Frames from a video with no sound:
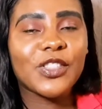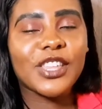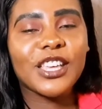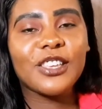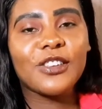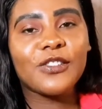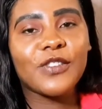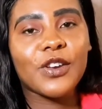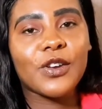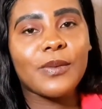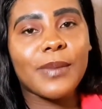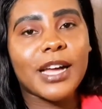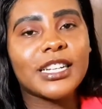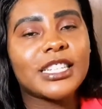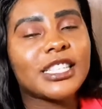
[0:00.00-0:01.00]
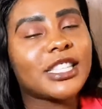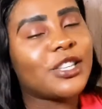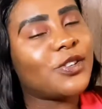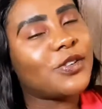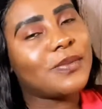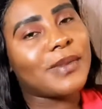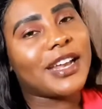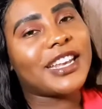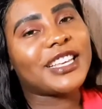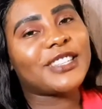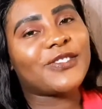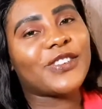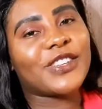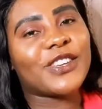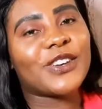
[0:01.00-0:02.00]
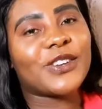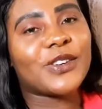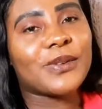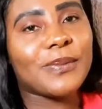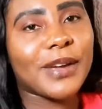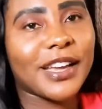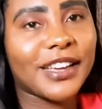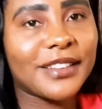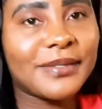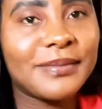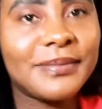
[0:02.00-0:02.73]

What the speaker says: Thank you very much. See you in my next video. Goodbye.